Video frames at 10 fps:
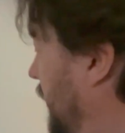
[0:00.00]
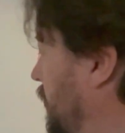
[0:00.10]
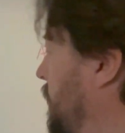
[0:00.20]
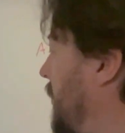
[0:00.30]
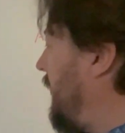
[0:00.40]

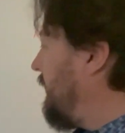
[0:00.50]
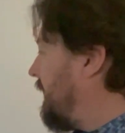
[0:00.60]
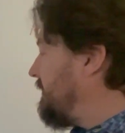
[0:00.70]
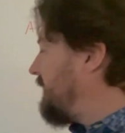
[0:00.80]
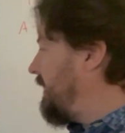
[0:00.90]
don't mind
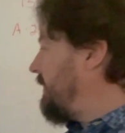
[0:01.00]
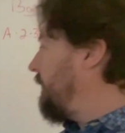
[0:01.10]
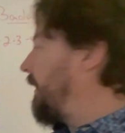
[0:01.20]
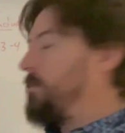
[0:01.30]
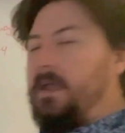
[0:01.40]

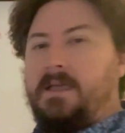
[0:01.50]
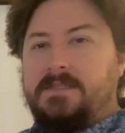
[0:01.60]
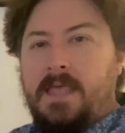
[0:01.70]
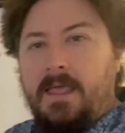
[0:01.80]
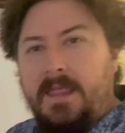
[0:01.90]
continuing,
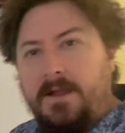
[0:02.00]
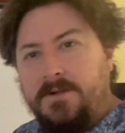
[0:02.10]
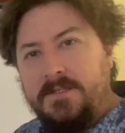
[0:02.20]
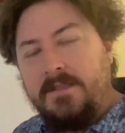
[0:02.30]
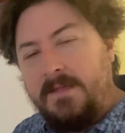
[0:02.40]
because
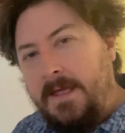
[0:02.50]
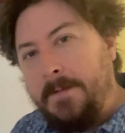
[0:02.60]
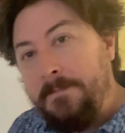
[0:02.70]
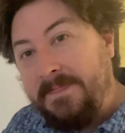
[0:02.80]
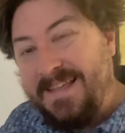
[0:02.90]
here's the
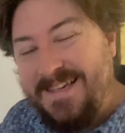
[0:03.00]
thing.